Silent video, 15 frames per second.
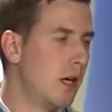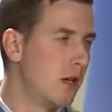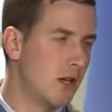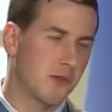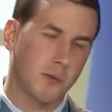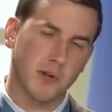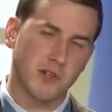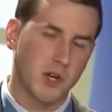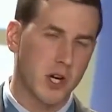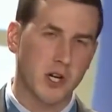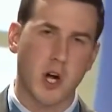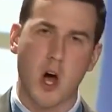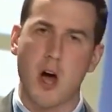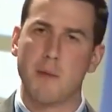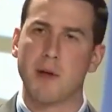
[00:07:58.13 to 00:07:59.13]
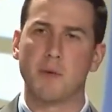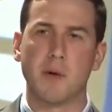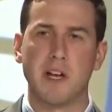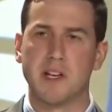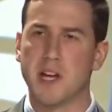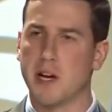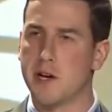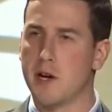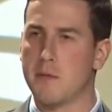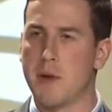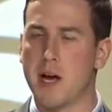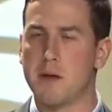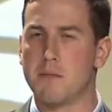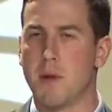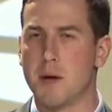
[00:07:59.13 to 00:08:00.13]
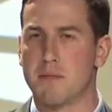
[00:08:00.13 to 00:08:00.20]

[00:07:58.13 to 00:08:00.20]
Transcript: This wasn't uncommon. We had done it on my